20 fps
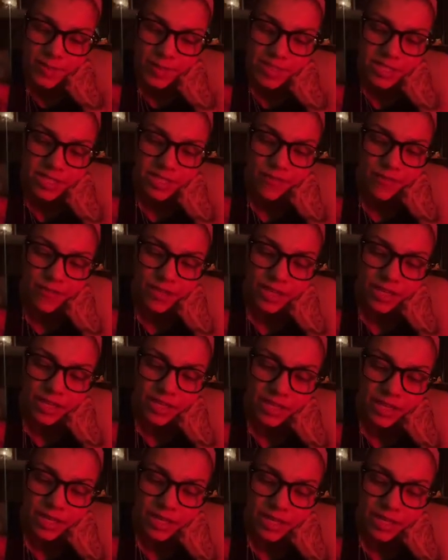
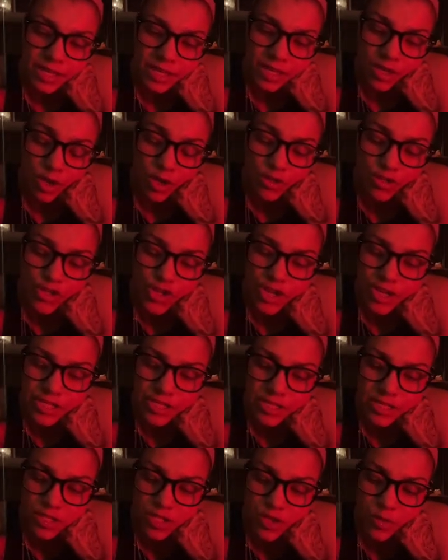specific culture
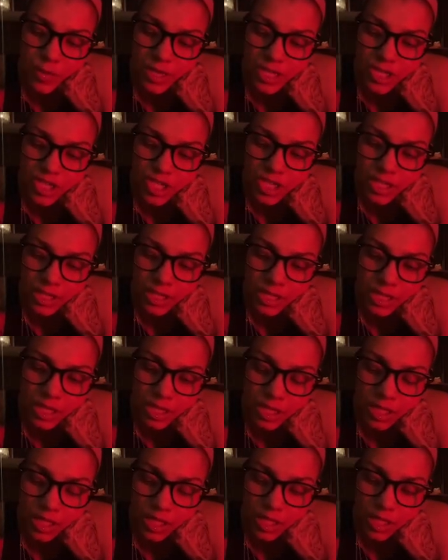and situation,